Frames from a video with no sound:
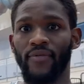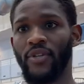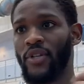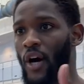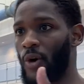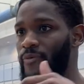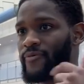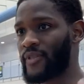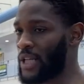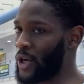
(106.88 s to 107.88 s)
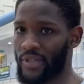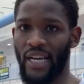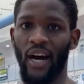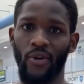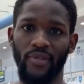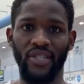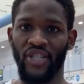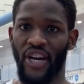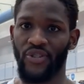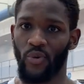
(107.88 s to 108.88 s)
you know, close out the
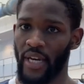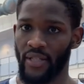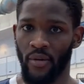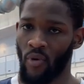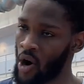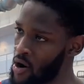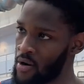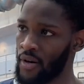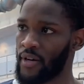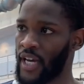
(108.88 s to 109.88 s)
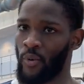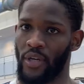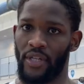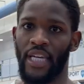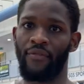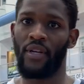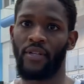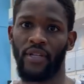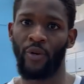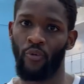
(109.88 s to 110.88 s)
Cheshire win tomorrow, it would even
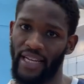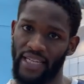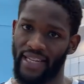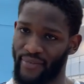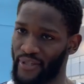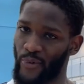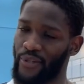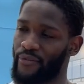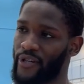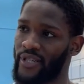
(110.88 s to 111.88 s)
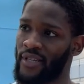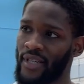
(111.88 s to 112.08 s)
it would make things even sweeter for us.